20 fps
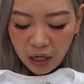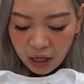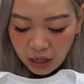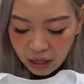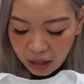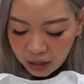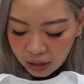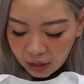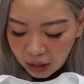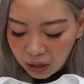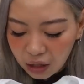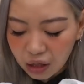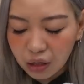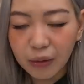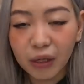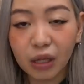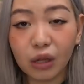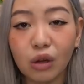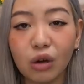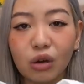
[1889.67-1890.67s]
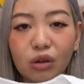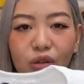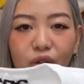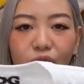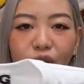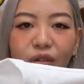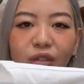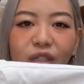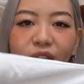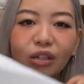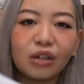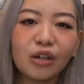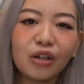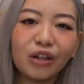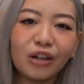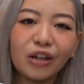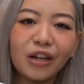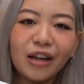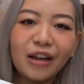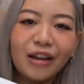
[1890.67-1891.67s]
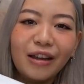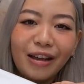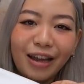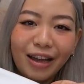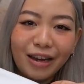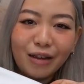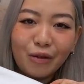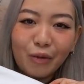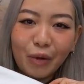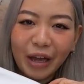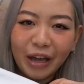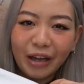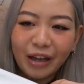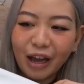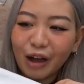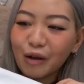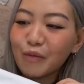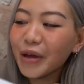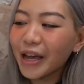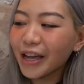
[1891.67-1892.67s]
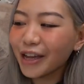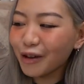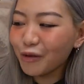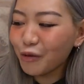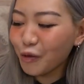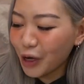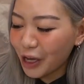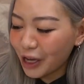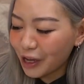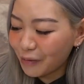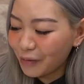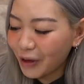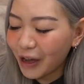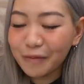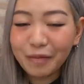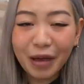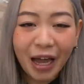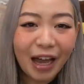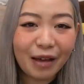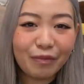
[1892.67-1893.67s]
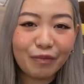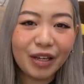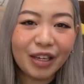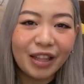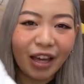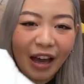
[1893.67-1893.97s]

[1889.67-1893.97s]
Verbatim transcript: It is a little bit long though. So anyway, I'll make it work, but I'm happy